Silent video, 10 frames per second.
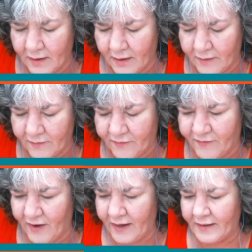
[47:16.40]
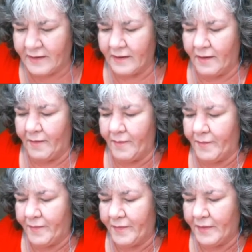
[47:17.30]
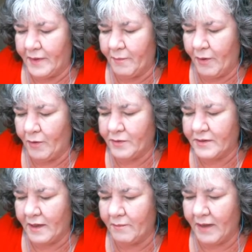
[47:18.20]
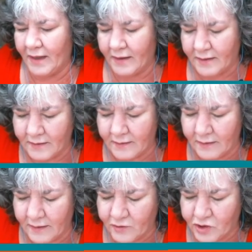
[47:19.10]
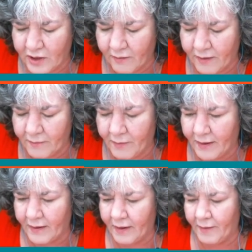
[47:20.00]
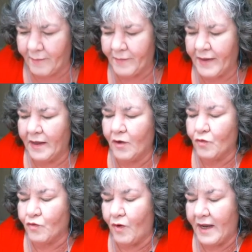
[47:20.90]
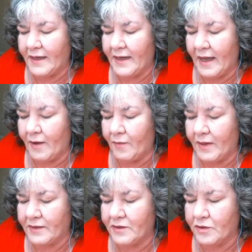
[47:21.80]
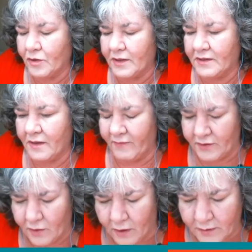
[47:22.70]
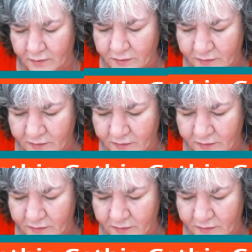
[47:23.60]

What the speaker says: and find the post I made and share it. But right now, it's $37